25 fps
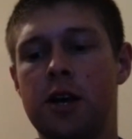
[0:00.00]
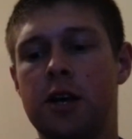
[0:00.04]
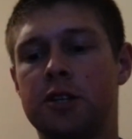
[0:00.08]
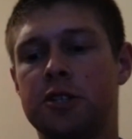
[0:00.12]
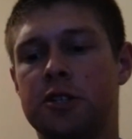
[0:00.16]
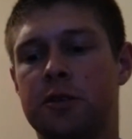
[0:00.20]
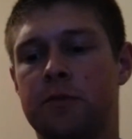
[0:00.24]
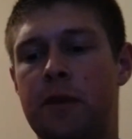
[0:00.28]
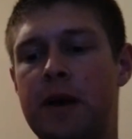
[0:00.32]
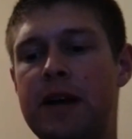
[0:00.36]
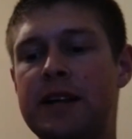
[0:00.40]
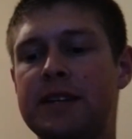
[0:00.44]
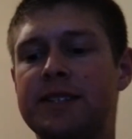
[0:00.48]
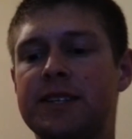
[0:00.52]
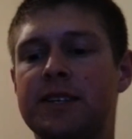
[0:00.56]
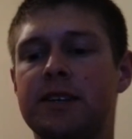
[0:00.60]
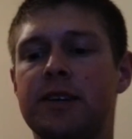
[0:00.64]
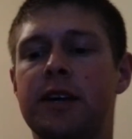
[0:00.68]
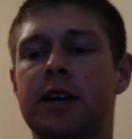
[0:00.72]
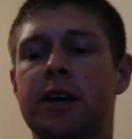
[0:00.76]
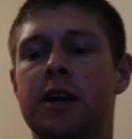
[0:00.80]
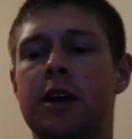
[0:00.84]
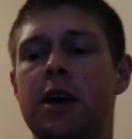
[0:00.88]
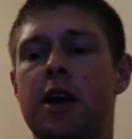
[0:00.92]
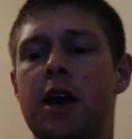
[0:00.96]
So
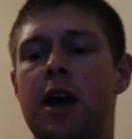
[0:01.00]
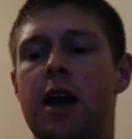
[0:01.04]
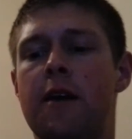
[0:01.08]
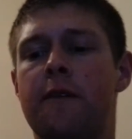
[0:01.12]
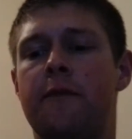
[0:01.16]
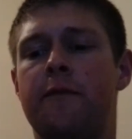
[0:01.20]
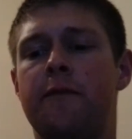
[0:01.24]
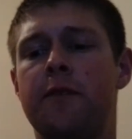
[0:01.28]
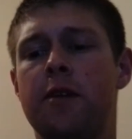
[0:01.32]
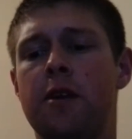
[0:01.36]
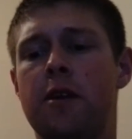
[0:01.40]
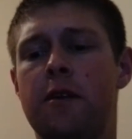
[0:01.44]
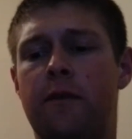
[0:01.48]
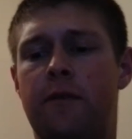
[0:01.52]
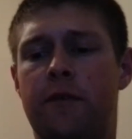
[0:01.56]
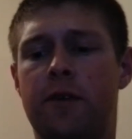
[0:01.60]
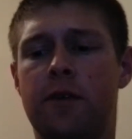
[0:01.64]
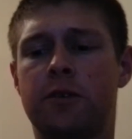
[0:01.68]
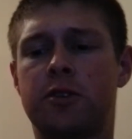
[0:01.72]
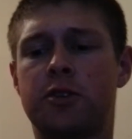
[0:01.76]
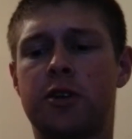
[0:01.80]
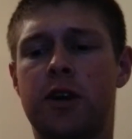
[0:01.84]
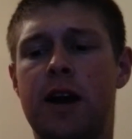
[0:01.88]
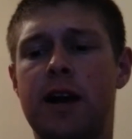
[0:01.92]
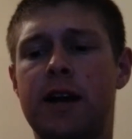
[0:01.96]
basically, if
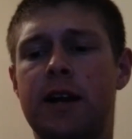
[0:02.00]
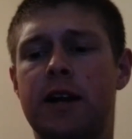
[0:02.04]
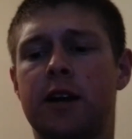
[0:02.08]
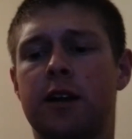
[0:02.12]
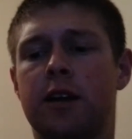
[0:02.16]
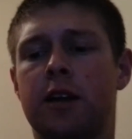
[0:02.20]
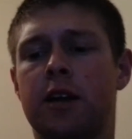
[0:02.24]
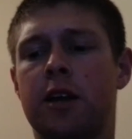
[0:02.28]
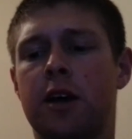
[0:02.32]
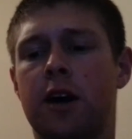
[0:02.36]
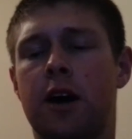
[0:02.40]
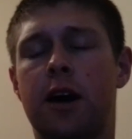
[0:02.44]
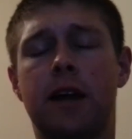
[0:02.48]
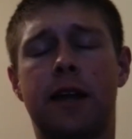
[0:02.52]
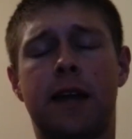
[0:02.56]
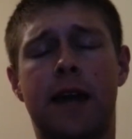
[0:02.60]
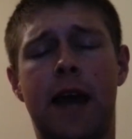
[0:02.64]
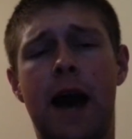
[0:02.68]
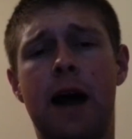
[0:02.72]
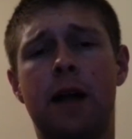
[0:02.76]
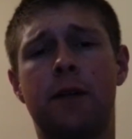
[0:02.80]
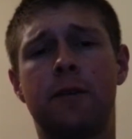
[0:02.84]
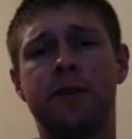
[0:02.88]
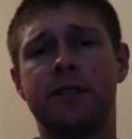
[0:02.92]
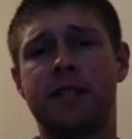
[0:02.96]
you're trying to cut
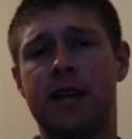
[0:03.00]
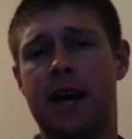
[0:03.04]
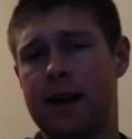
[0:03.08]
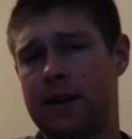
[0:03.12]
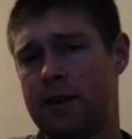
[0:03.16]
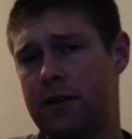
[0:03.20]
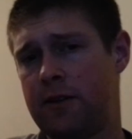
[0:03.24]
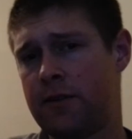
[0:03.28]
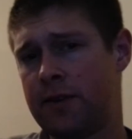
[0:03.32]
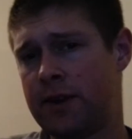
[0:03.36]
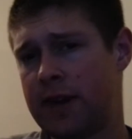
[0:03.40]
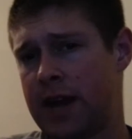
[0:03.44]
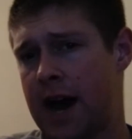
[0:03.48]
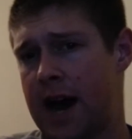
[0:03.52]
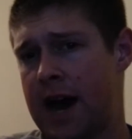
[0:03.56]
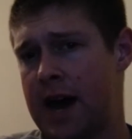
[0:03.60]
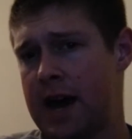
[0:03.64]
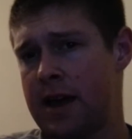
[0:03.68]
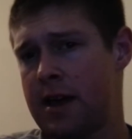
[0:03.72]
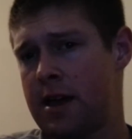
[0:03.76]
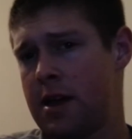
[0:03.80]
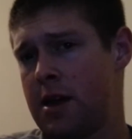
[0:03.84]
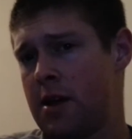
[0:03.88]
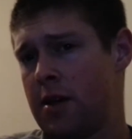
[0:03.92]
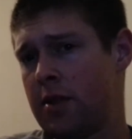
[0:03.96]
calories out of your
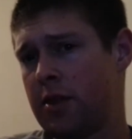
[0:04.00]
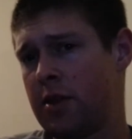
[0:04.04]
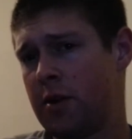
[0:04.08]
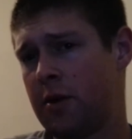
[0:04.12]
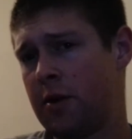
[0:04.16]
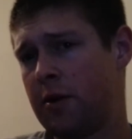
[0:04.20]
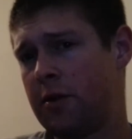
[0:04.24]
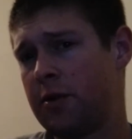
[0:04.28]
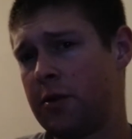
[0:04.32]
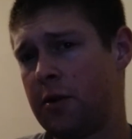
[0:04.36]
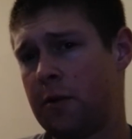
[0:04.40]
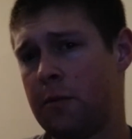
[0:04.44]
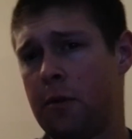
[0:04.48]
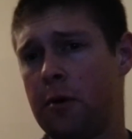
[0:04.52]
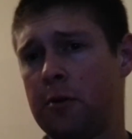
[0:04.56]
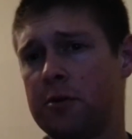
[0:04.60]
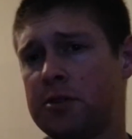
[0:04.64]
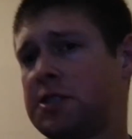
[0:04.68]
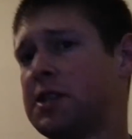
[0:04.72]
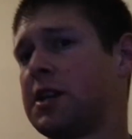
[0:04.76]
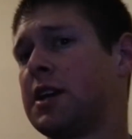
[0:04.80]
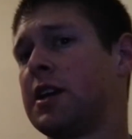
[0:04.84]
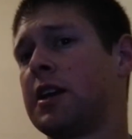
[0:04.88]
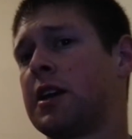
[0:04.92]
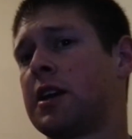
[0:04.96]
diet, they're
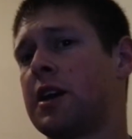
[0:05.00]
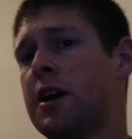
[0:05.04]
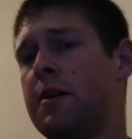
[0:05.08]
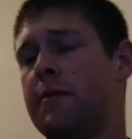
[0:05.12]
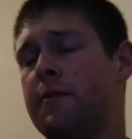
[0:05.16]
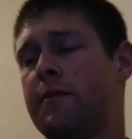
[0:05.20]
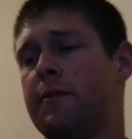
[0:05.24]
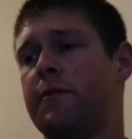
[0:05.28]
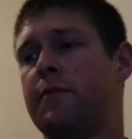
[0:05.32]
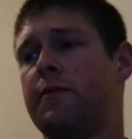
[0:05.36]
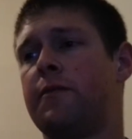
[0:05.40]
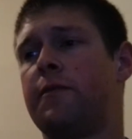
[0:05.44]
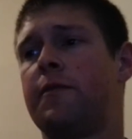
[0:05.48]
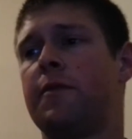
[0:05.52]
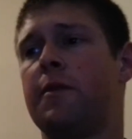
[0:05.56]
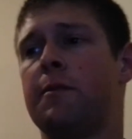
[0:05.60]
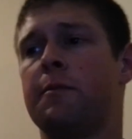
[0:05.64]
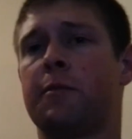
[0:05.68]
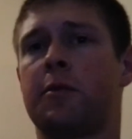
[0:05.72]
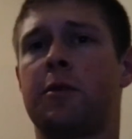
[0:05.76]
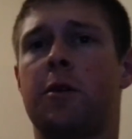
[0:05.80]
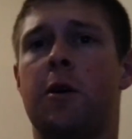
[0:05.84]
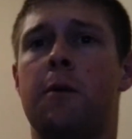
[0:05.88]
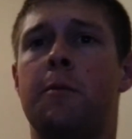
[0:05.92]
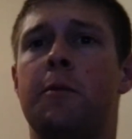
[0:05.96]
mostly going to come
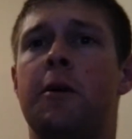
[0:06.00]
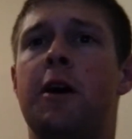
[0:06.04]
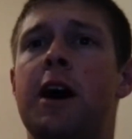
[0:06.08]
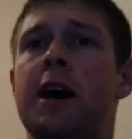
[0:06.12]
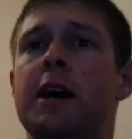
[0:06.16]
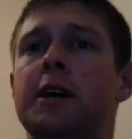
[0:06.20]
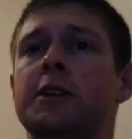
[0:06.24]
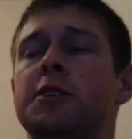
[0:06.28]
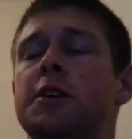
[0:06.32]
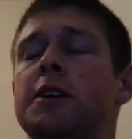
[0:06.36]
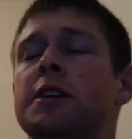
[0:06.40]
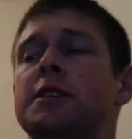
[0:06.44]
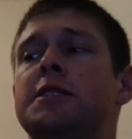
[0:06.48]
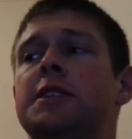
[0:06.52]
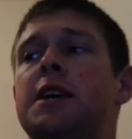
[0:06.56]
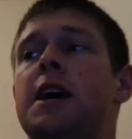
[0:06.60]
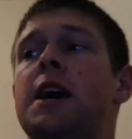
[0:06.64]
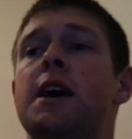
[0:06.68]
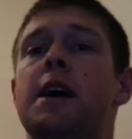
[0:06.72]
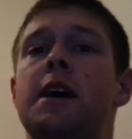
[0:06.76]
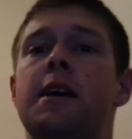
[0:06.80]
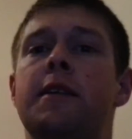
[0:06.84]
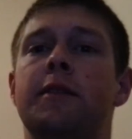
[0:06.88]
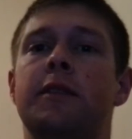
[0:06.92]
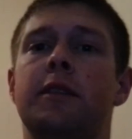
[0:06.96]
from carbohydrates,
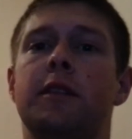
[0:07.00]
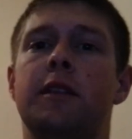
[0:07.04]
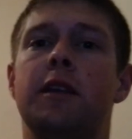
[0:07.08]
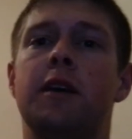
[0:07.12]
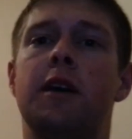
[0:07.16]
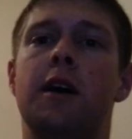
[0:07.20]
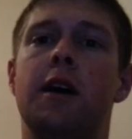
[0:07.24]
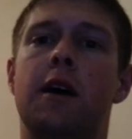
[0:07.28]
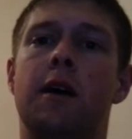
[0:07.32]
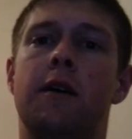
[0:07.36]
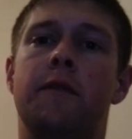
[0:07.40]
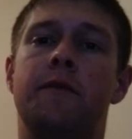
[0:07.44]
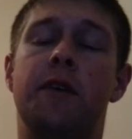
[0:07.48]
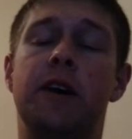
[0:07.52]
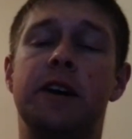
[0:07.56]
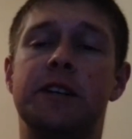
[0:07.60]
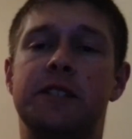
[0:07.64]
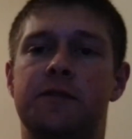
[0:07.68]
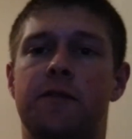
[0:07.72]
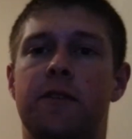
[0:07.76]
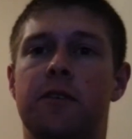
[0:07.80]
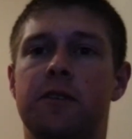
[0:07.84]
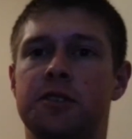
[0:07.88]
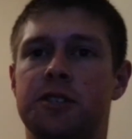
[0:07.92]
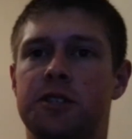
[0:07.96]
and
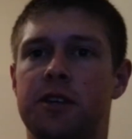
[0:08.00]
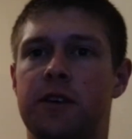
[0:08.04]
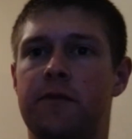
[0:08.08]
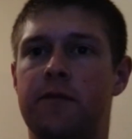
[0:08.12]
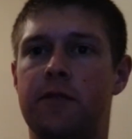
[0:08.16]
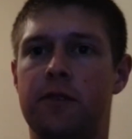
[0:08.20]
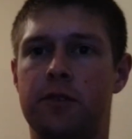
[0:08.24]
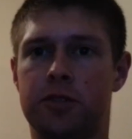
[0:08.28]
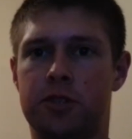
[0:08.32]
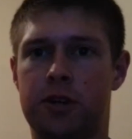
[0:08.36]
vice versa. If you're